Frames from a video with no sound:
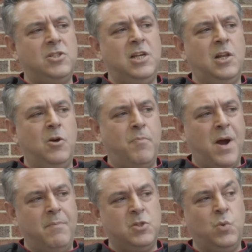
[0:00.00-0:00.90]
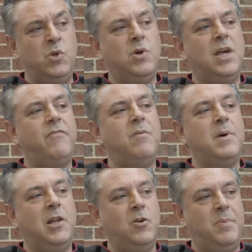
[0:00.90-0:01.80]
seeing a little promise, will you give him
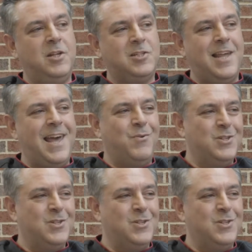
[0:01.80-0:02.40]
a little bit of slack?